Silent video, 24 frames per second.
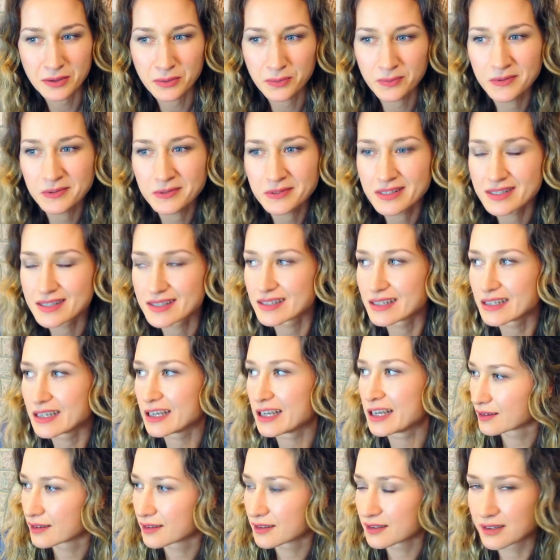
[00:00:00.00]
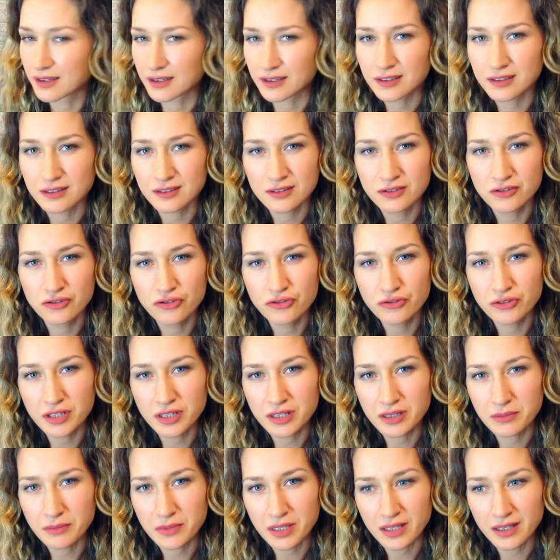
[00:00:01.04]
woodsy,
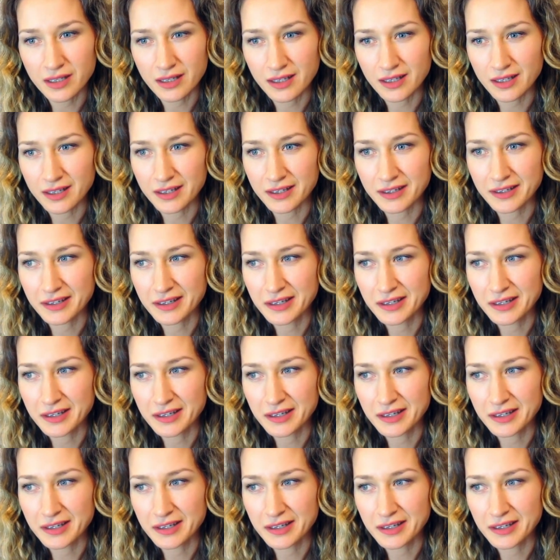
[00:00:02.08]
dreamy,